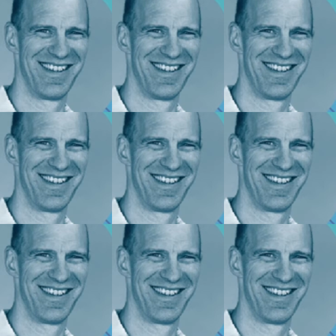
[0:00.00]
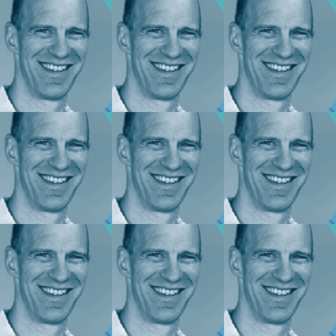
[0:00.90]

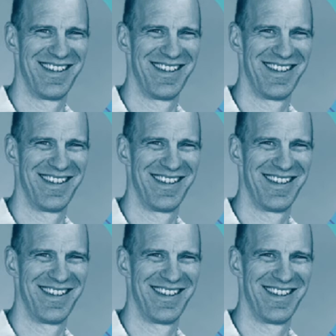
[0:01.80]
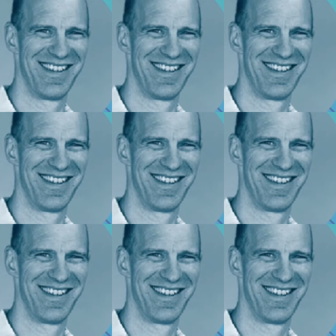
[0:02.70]
This is a still picture; no speech is visible.